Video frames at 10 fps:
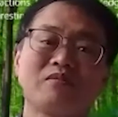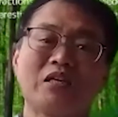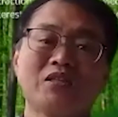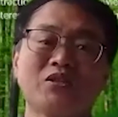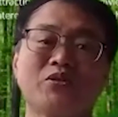
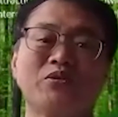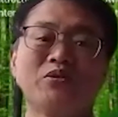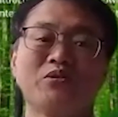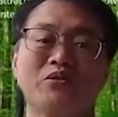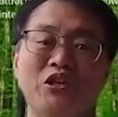
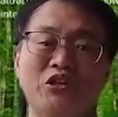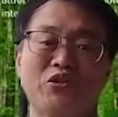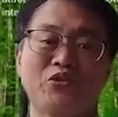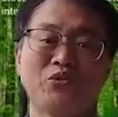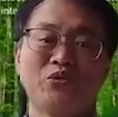So
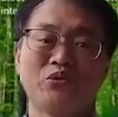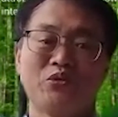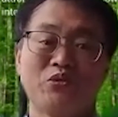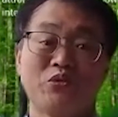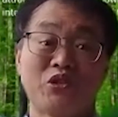
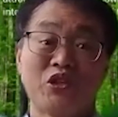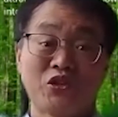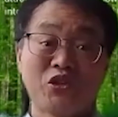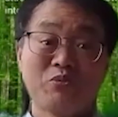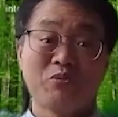digital
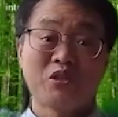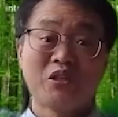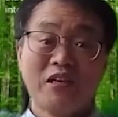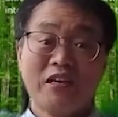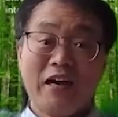systems.
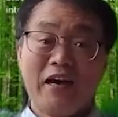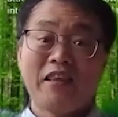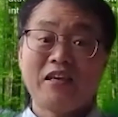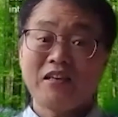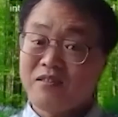I
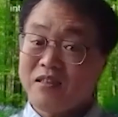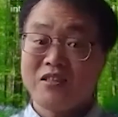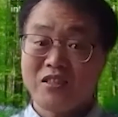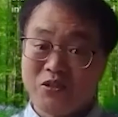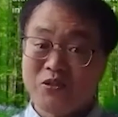think I
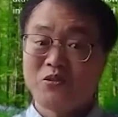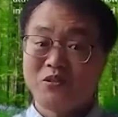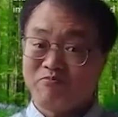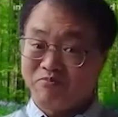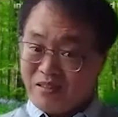
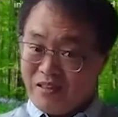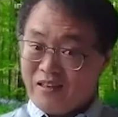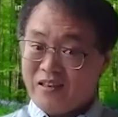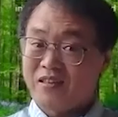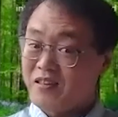still
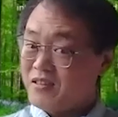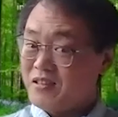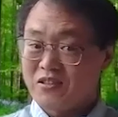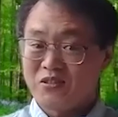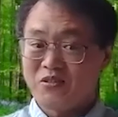like the
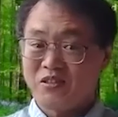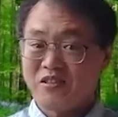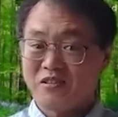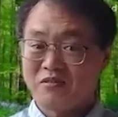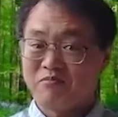digital
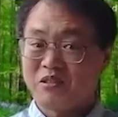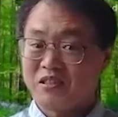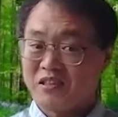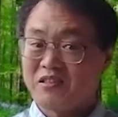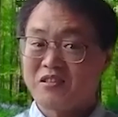systems.
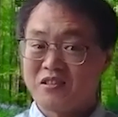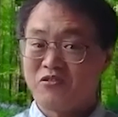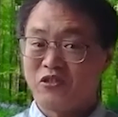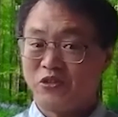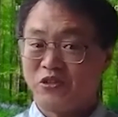This is the
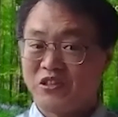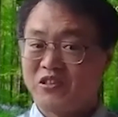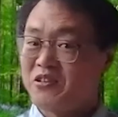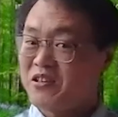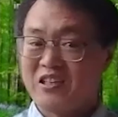future.
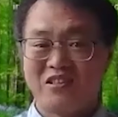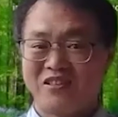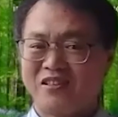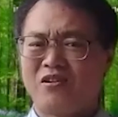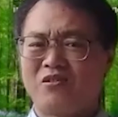They can
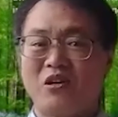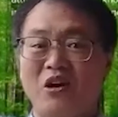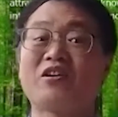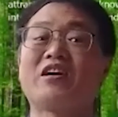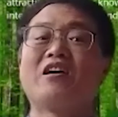solve
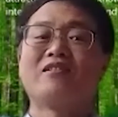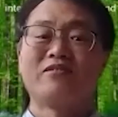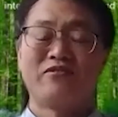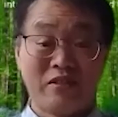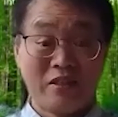all kind of
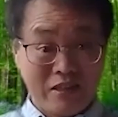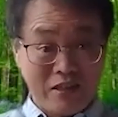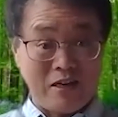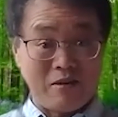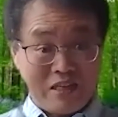
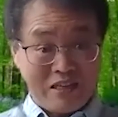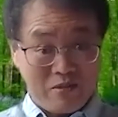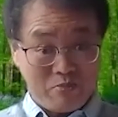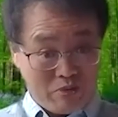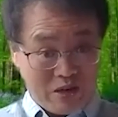complex
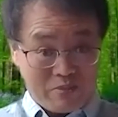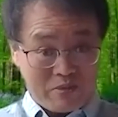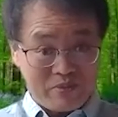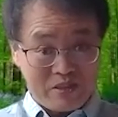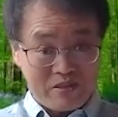
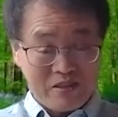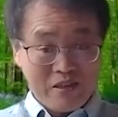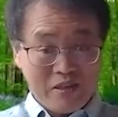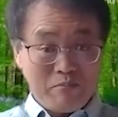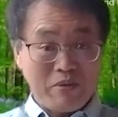problems.
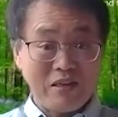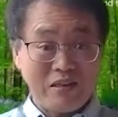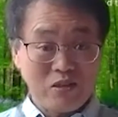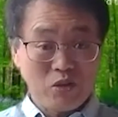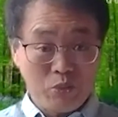But
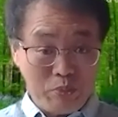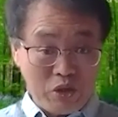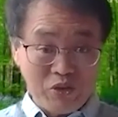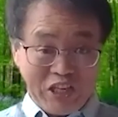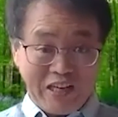to
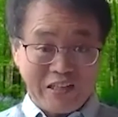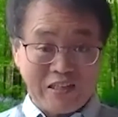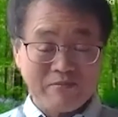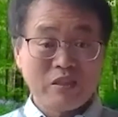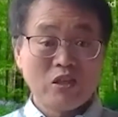build that,
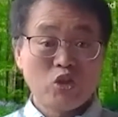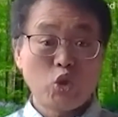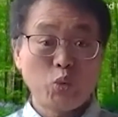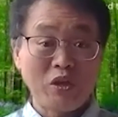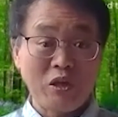
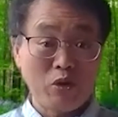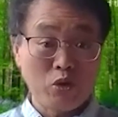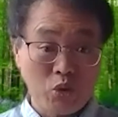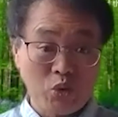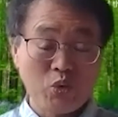to be able
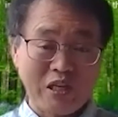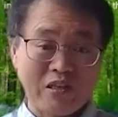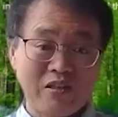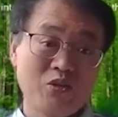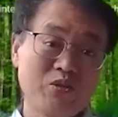to do
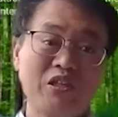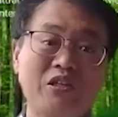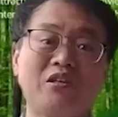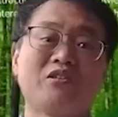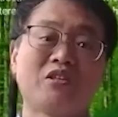that, you
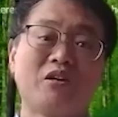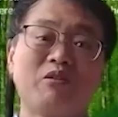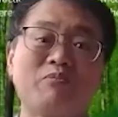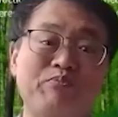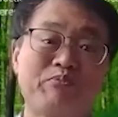need
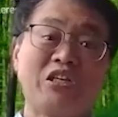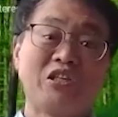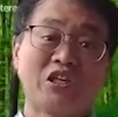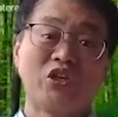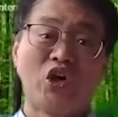some
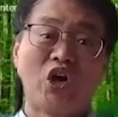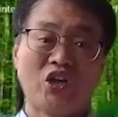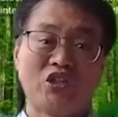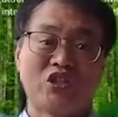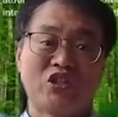basic
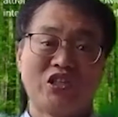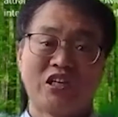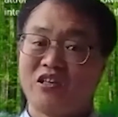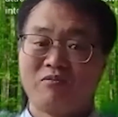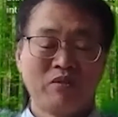knowledge.
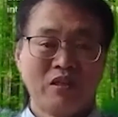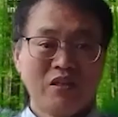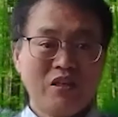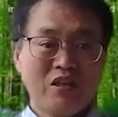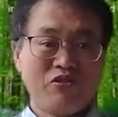Like
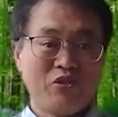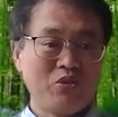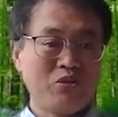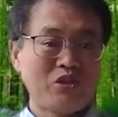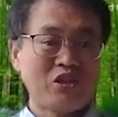if
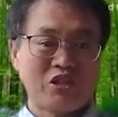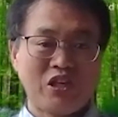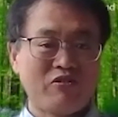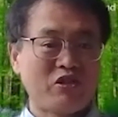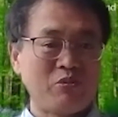you just
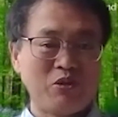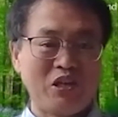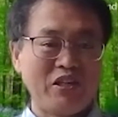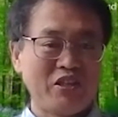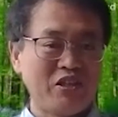have
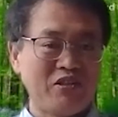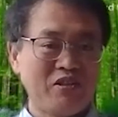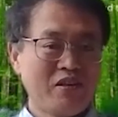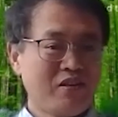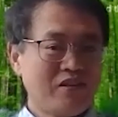simulation,
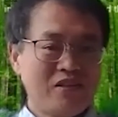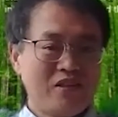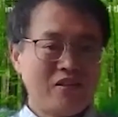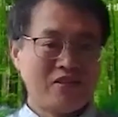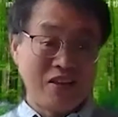
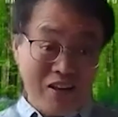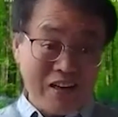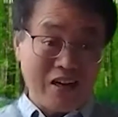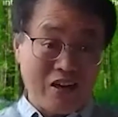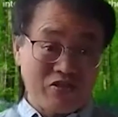it's not
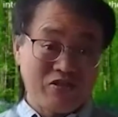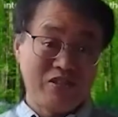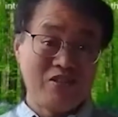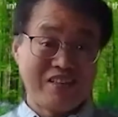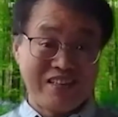enough.
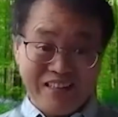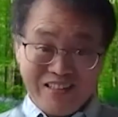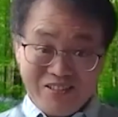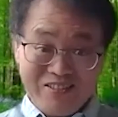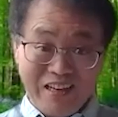
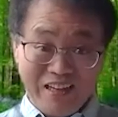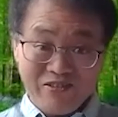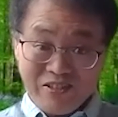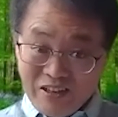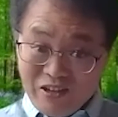You have
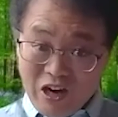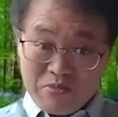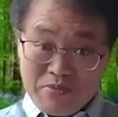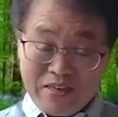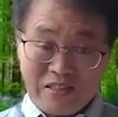to have
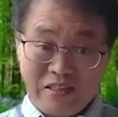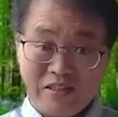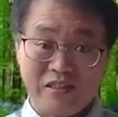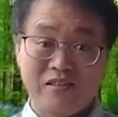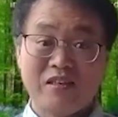
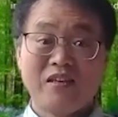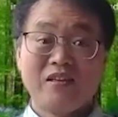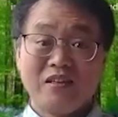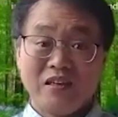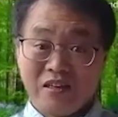optimization.
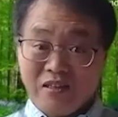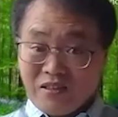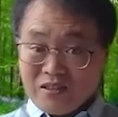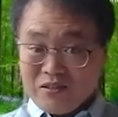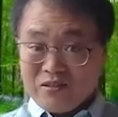
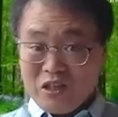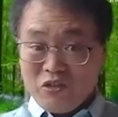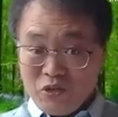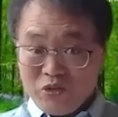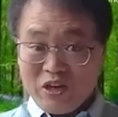So
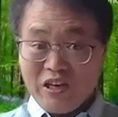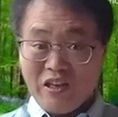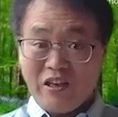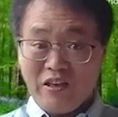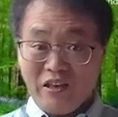if you
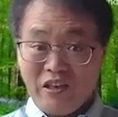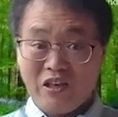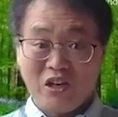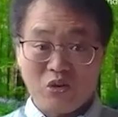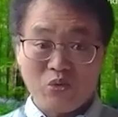can
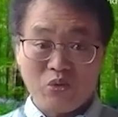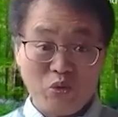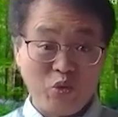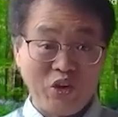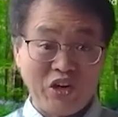integrate
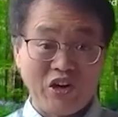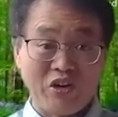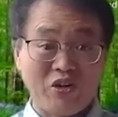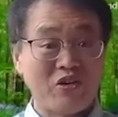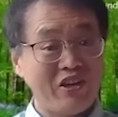
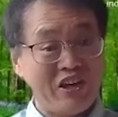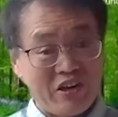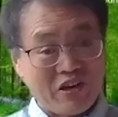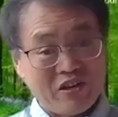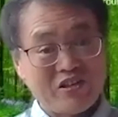VR or AR,